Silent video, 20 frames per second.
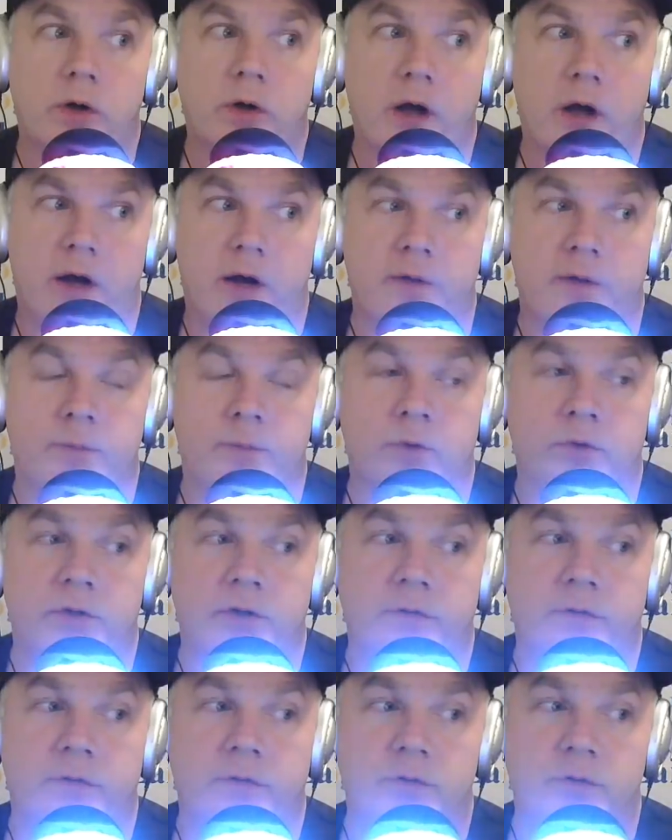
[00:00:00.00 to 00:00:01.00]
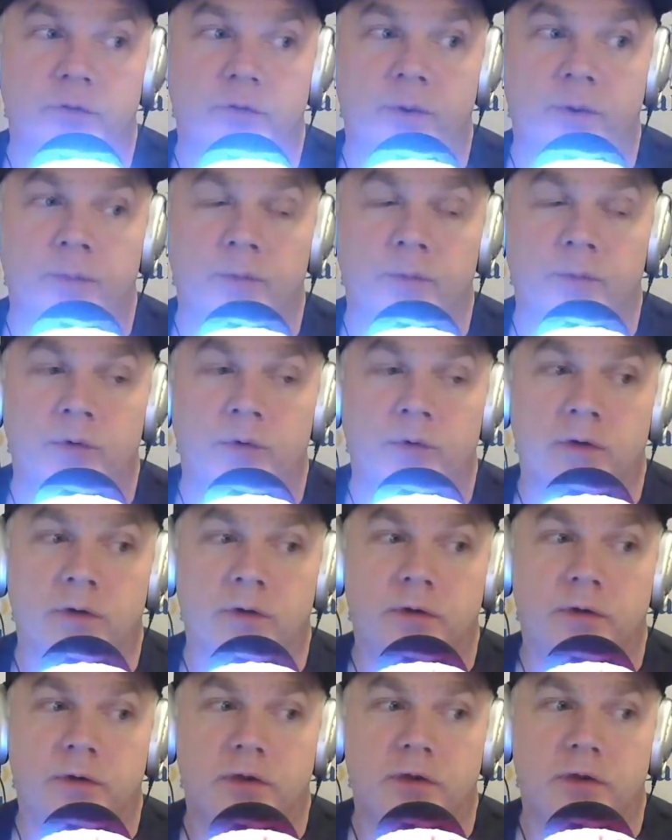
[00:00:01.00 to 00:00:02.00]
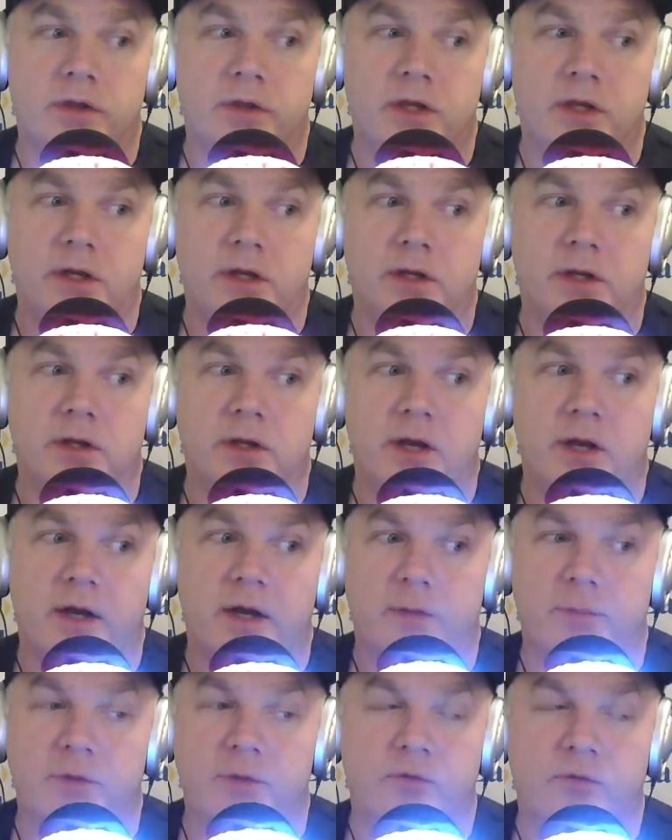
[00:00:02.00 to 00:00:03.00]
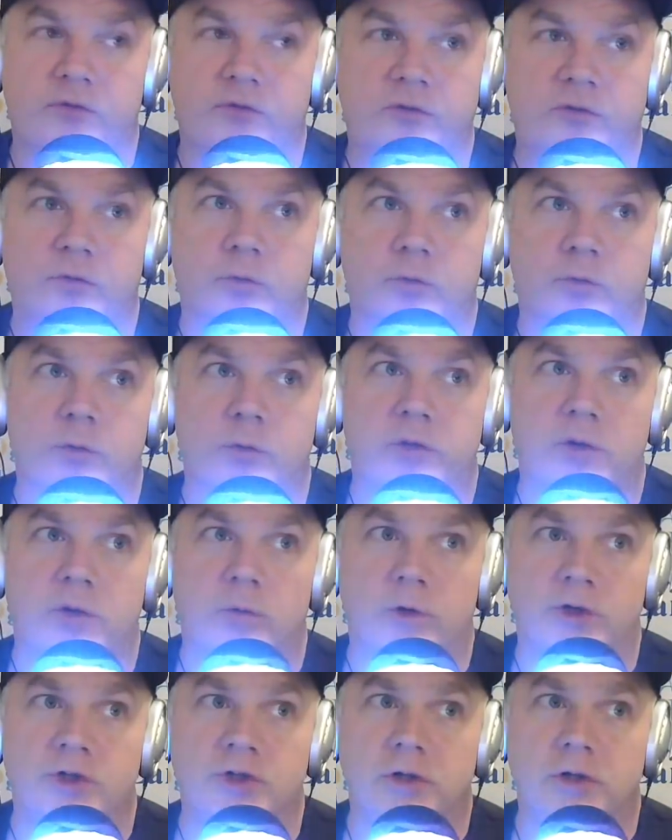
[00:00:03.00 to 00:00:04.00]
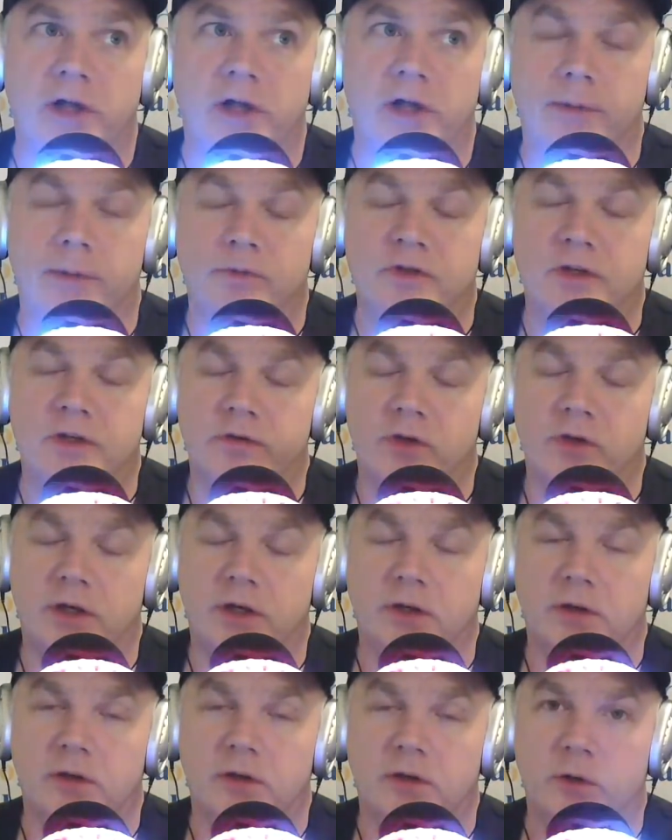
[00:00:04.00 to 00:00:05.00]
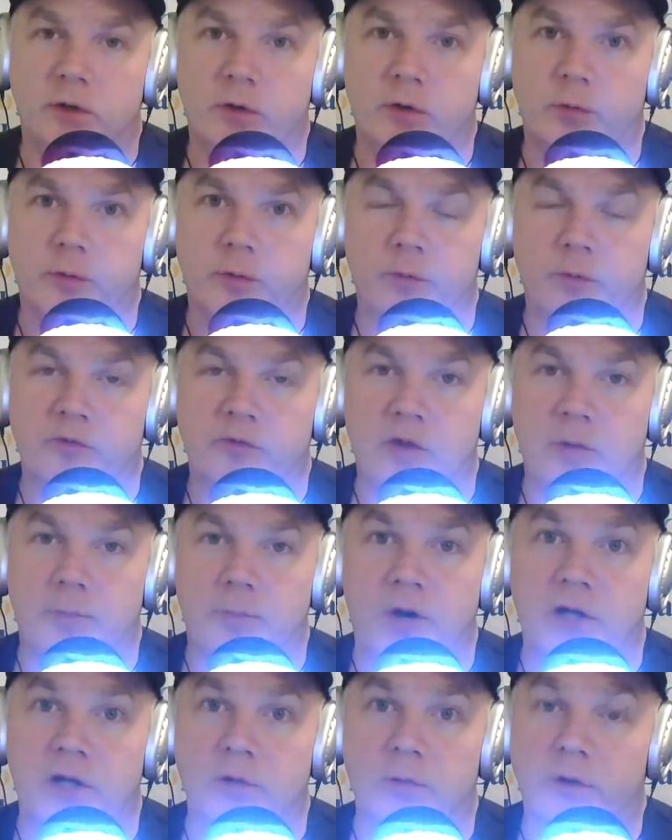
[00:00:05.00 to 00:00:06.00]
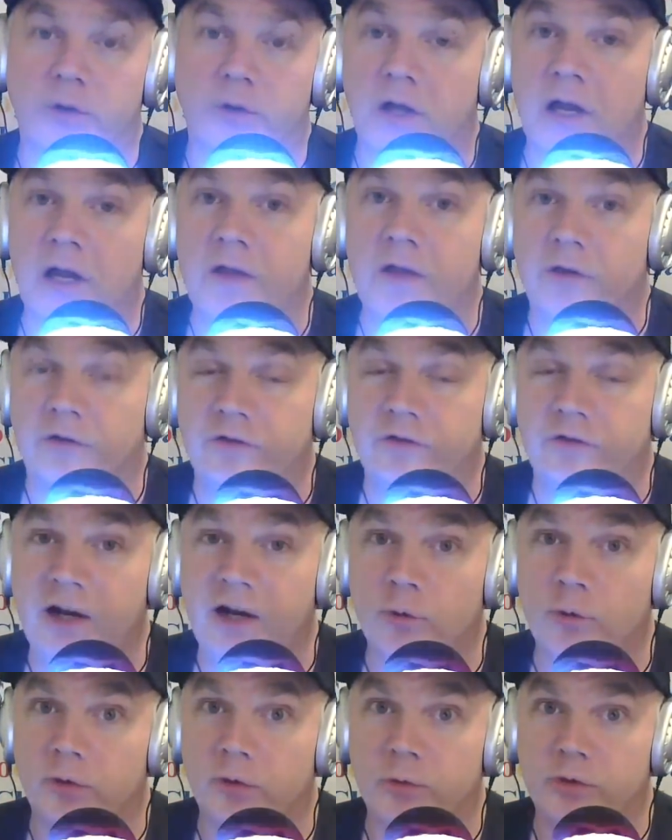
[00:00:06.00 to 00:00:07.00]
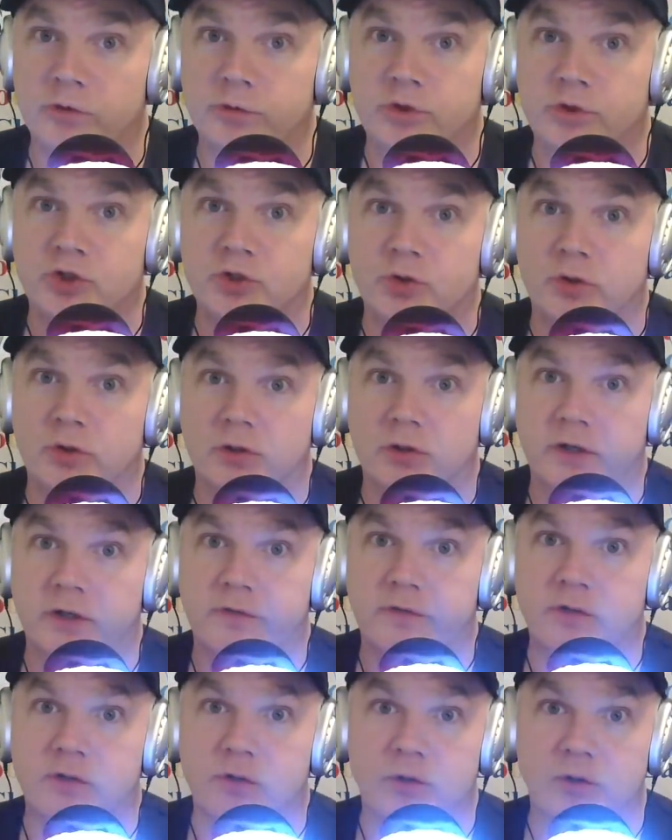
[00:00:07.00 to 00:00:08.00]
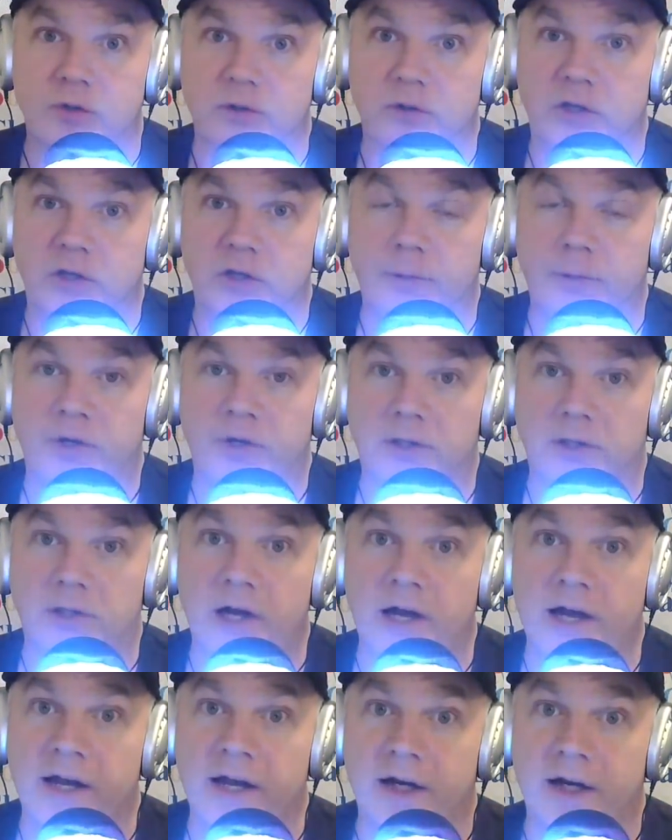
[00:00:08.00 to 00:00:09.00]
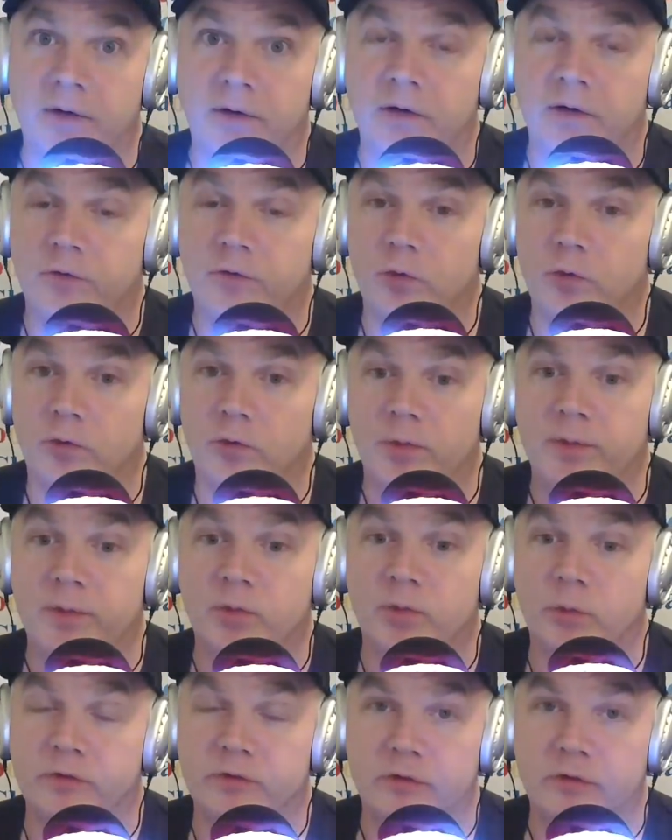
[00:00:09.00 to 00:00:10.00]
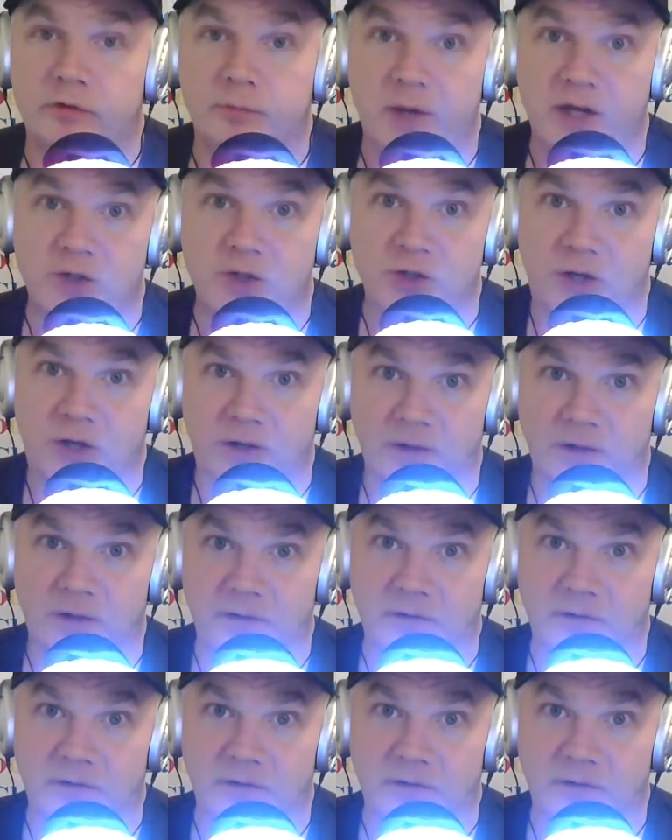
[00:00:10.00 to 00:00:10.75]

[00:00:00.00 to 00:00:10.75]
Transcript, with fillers: I'm old enough to remember screw the original MTV logo where it was the Apollo one. The second one, which was short-lived, and you can look it up online, if you remember, was the space shuttle.